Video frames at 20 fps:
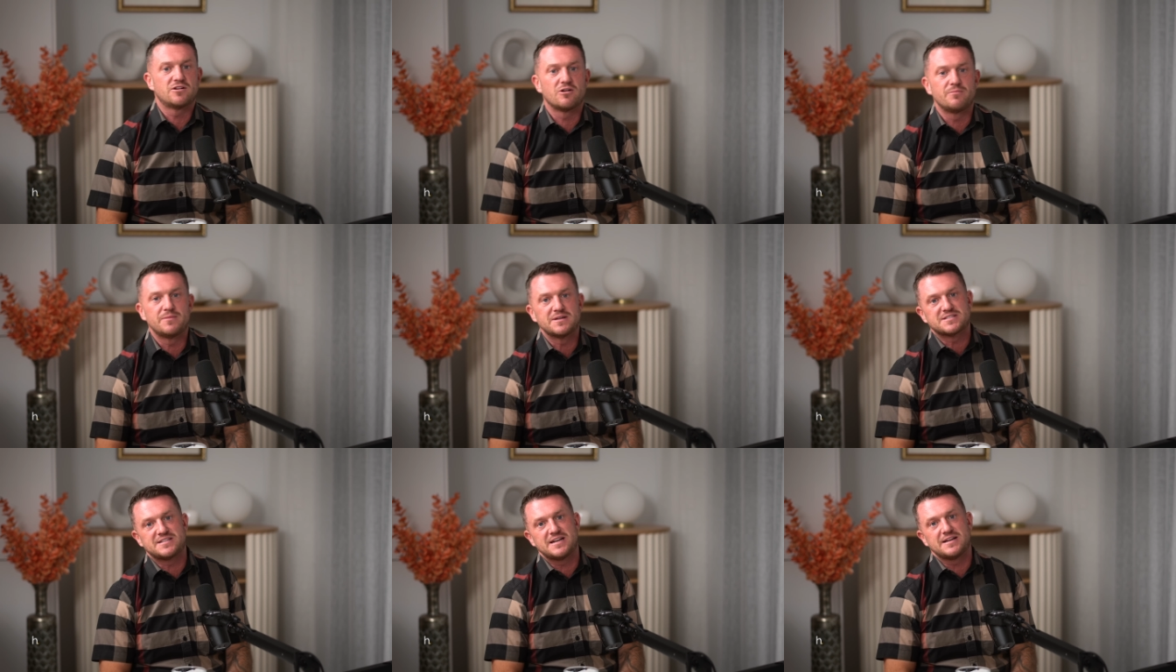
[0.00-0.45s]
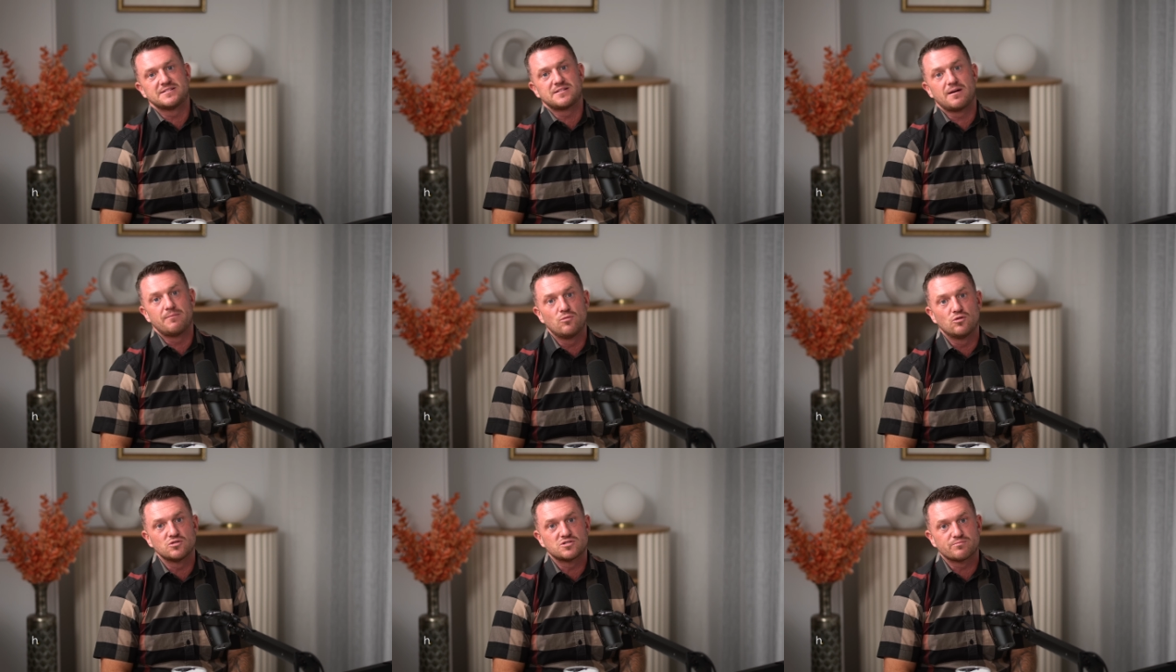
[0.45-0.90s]
Gurmit Singh
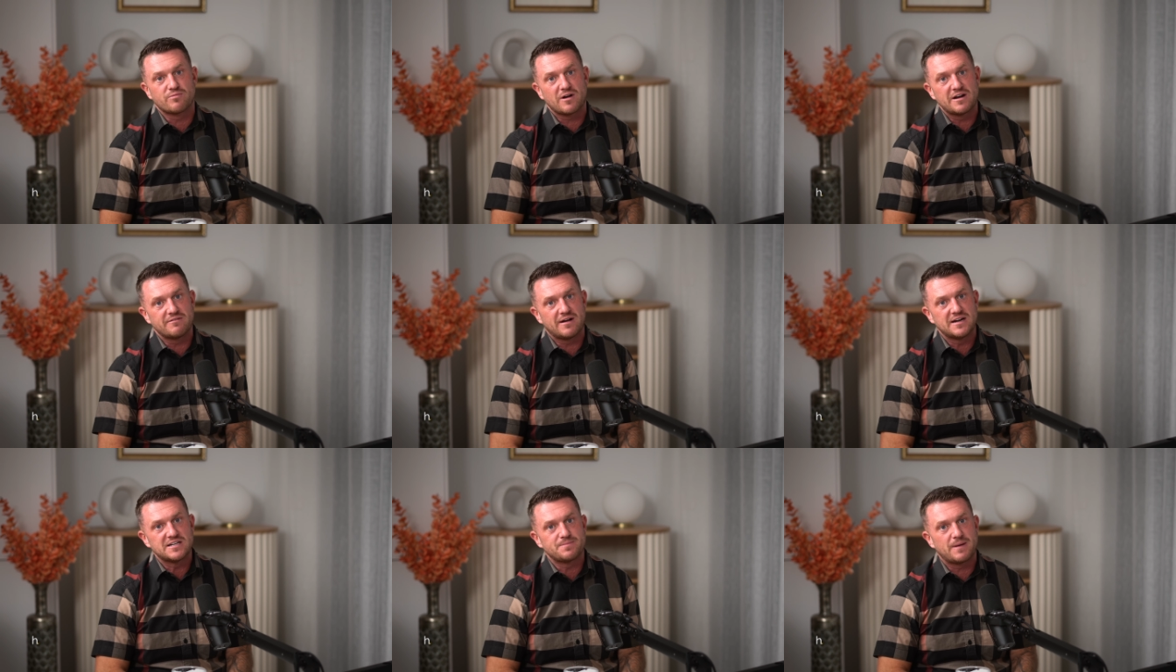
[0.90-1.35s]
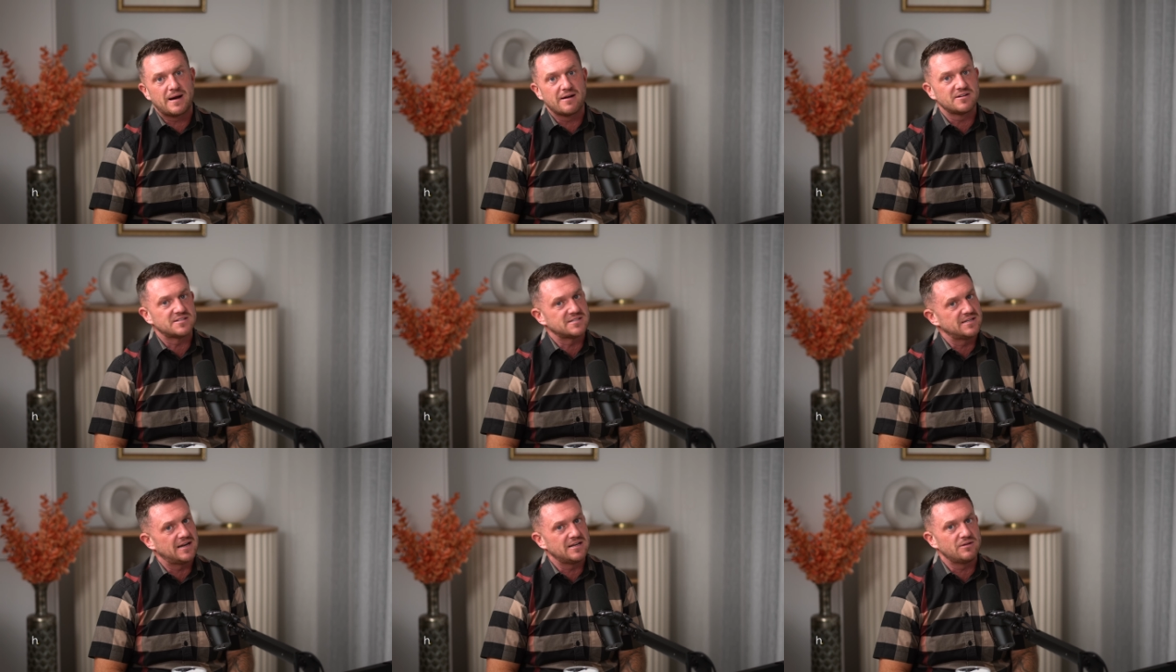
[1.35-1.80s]
done more to break race
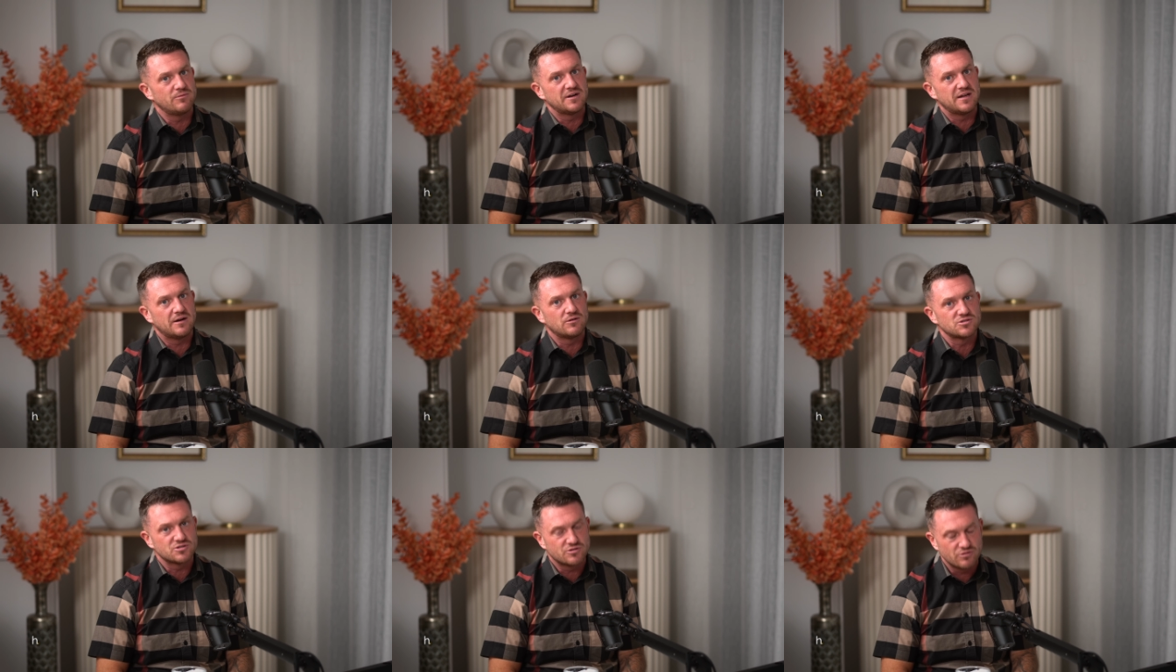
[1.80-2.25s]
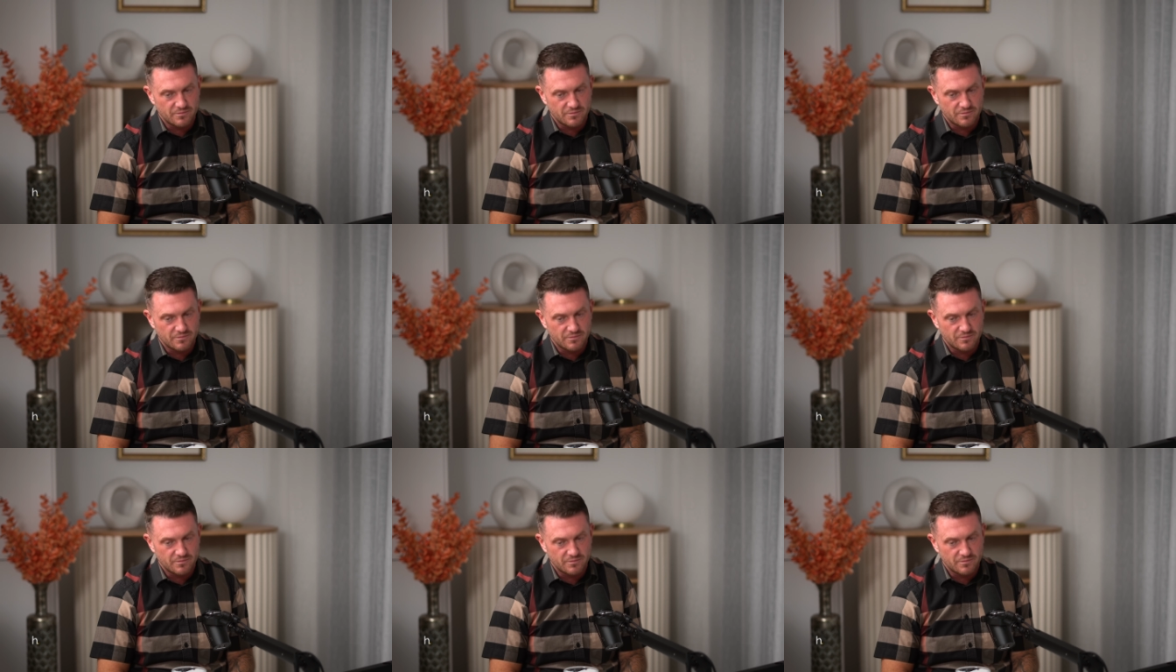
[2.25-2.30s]
barriers than anyone else.